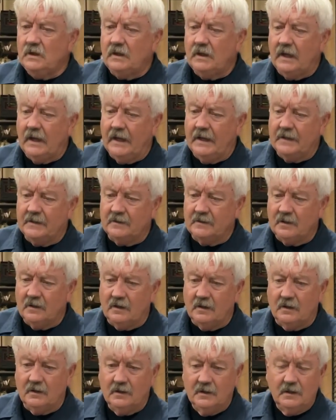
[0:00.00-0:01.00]
And
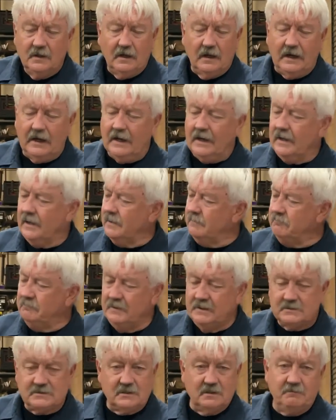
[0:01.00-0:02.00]
I
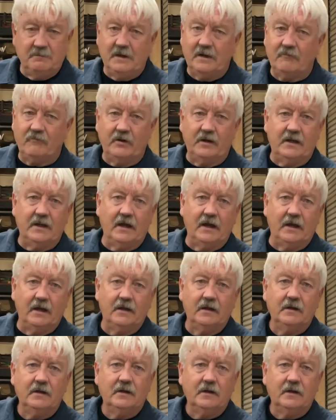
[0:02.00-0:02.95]
miss him every day.